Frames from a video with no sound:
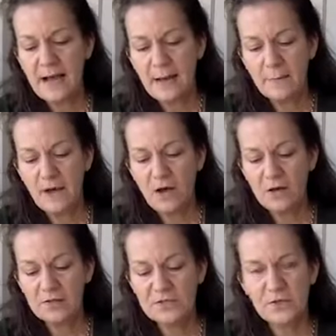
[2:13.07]

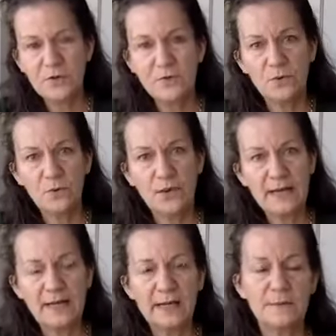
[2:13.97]
Also,
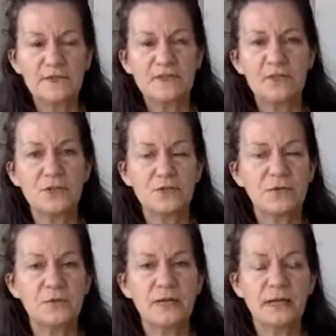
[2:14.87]
when it comes
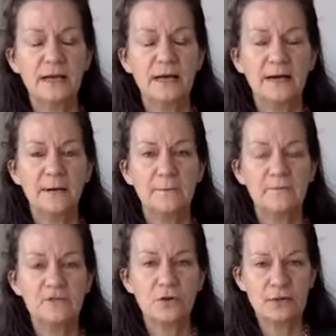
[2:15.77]
to
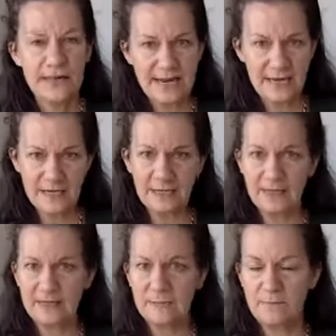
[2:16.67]
donating
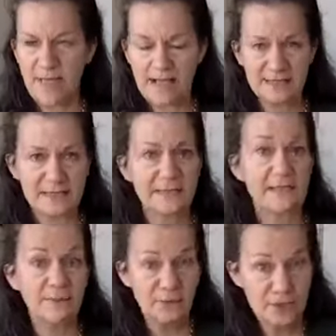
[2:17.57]
these masks,
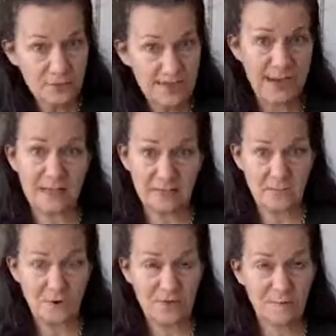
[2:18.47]
if we do get
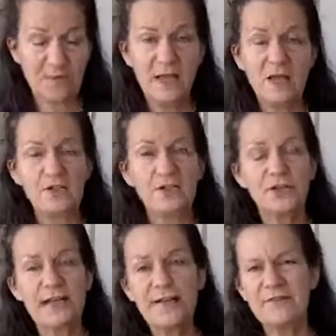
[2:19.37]
asked for them, you're
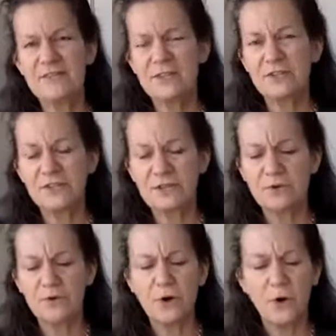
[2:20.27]
going to have to sort of do
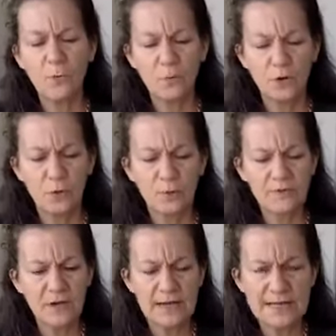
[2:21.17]
your own homework.
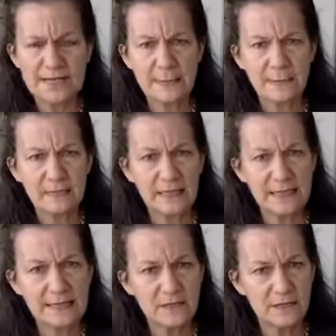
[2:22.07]
We've got some
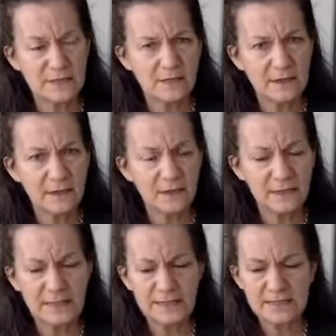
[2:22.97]
links on
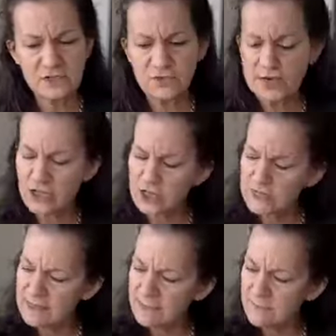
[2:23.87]
the
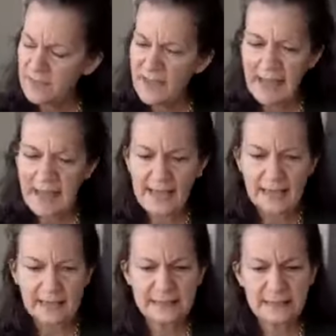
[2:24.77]
instructions,
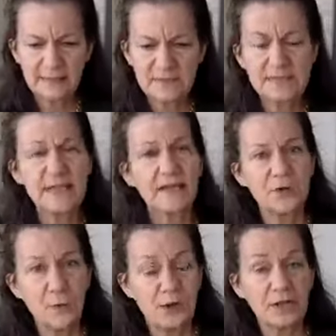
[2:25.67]
and to tell
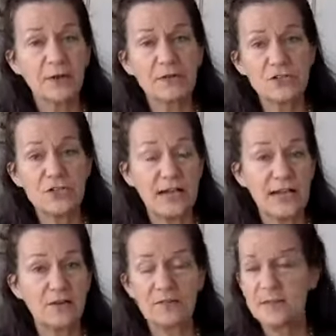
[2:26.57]
you where to go to
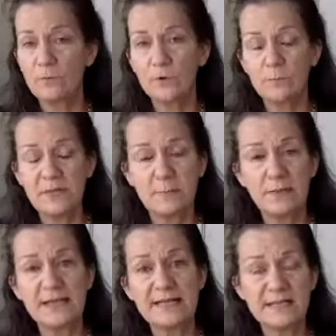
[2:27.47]
check out. There will be
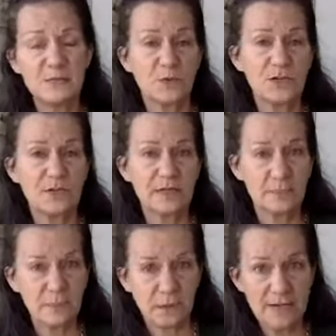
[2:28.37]
places where you
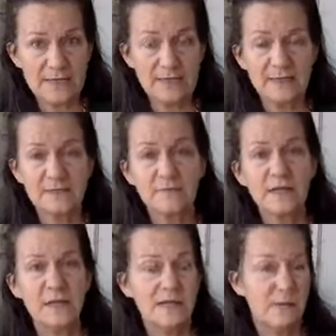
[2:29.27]
can deposit
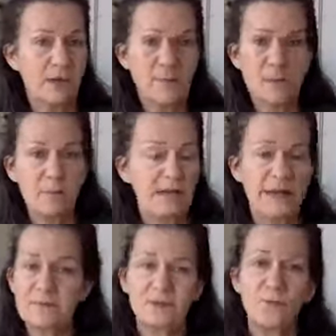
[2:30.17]
them. There might be
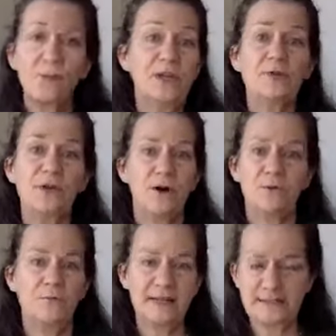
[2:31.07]
pickups. We don't
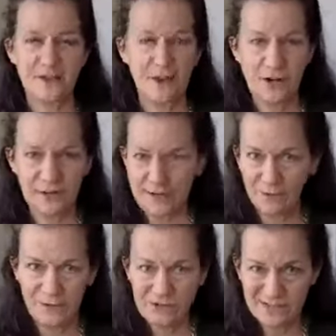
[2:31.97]
know. That's not our
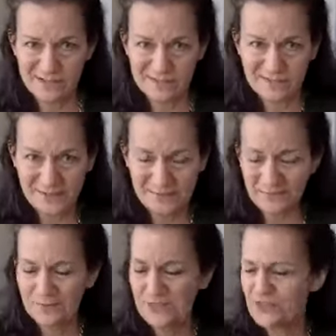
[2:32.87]
lane. We're just
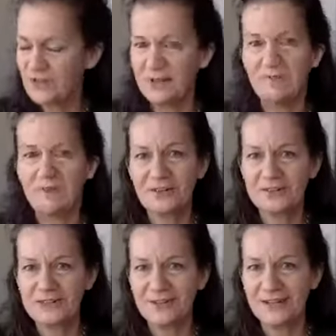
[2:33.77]
trying to figure
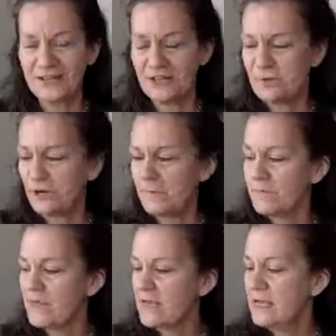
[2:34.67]
this out like you are.